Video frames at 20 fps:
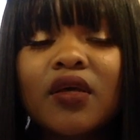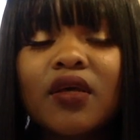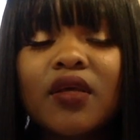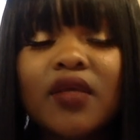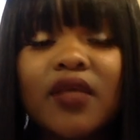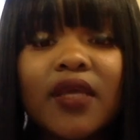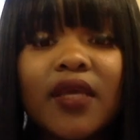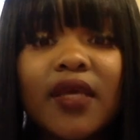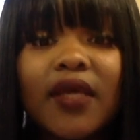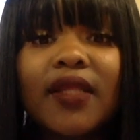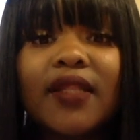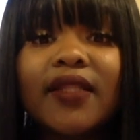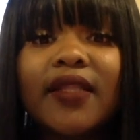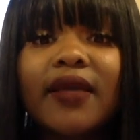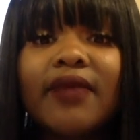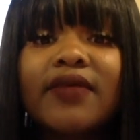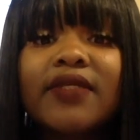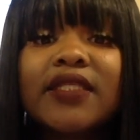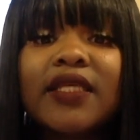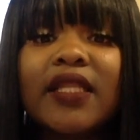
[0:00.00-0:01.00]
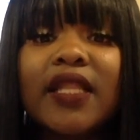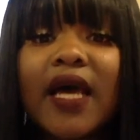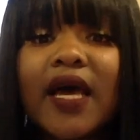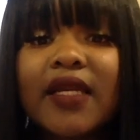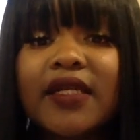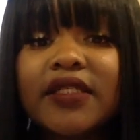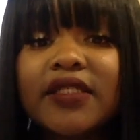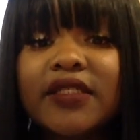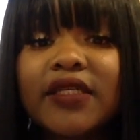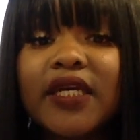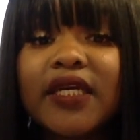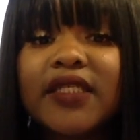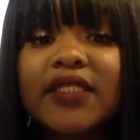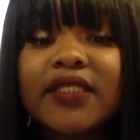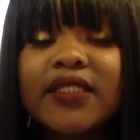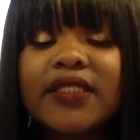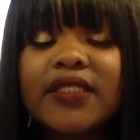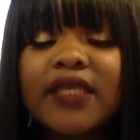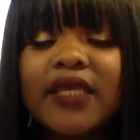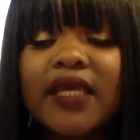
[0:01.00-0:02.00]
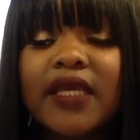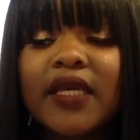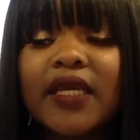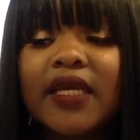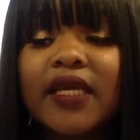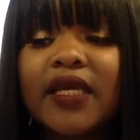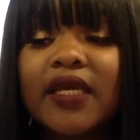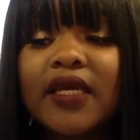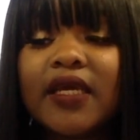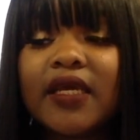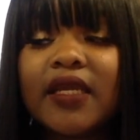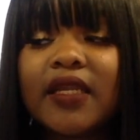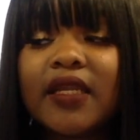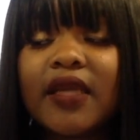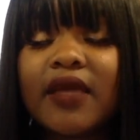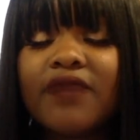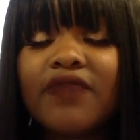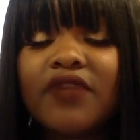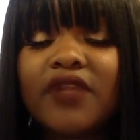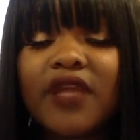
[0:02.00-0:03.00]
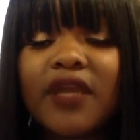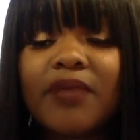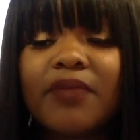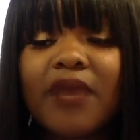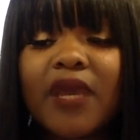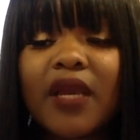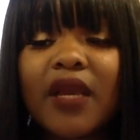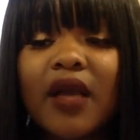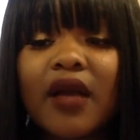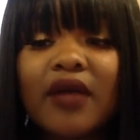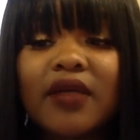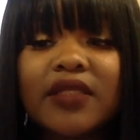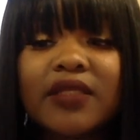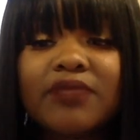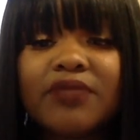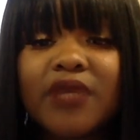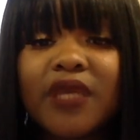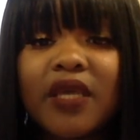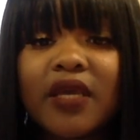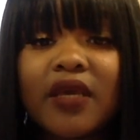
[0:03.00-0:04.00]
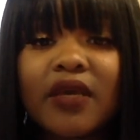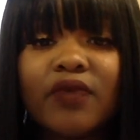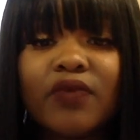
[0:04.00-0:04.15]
yeah, that was a lot of stress, and I feel like MedCalc is big.